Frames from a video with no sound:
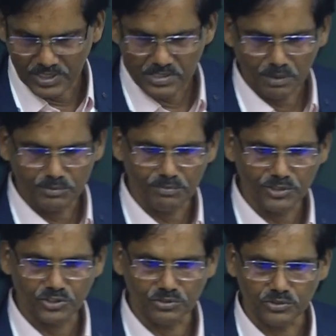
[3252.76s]
these
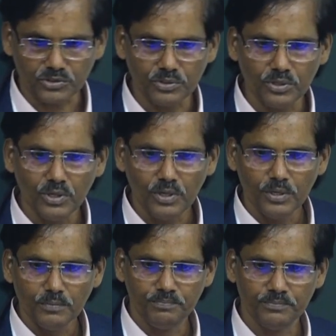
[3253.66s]
observations.
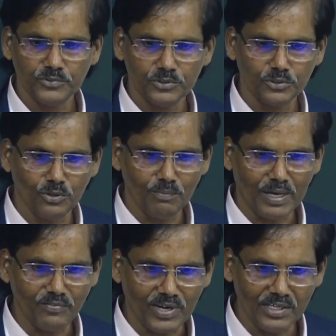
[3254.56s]
So
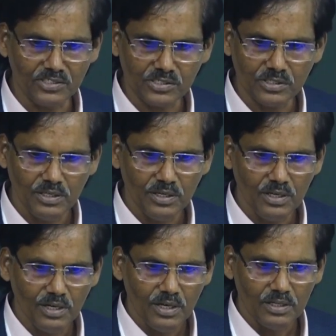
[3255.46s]
my friends,
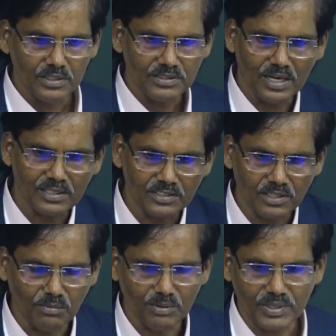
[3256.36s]
these are
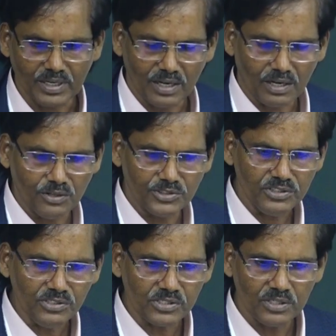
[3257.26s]
some of the
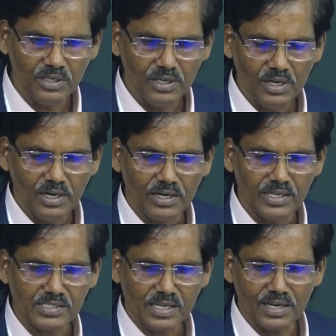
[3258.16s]
conclusions.
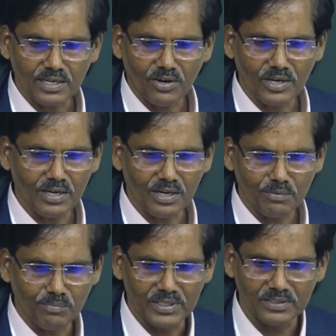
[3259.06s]
Discrete
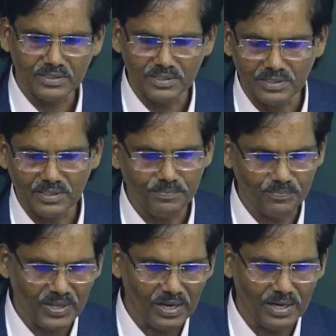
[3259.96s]
ordinate method
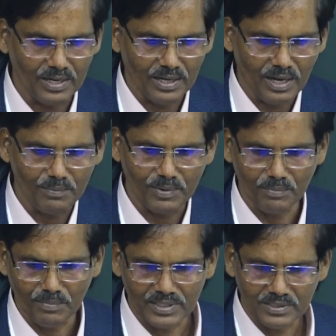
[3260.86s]
and
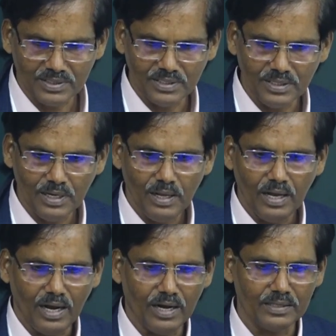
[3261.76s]
hybrid methods
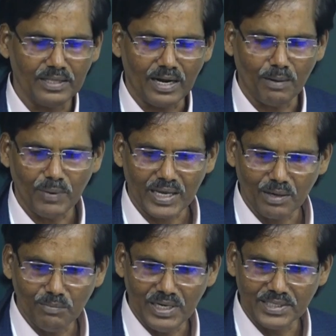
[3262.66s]
and their
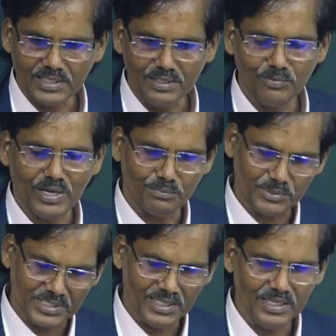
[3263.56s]
applicability we have
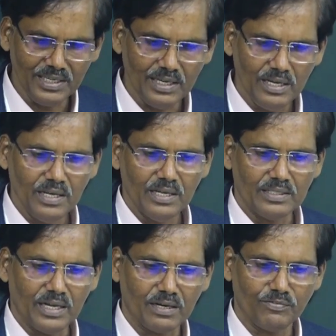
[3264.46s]
seen
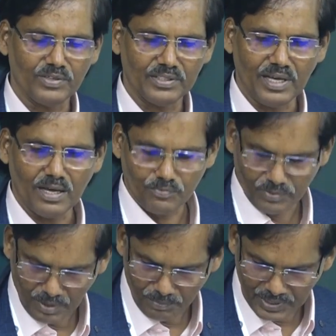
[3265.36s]
that they are
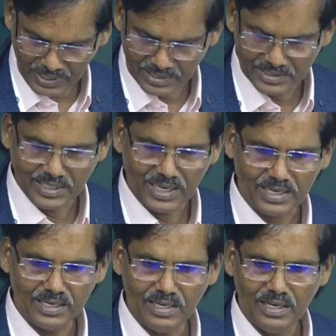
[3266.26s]
for optical thick,
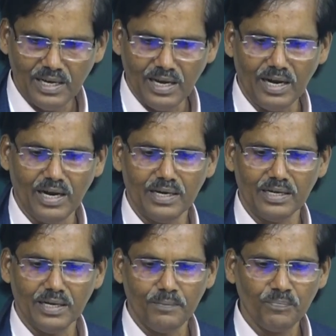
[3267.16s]
and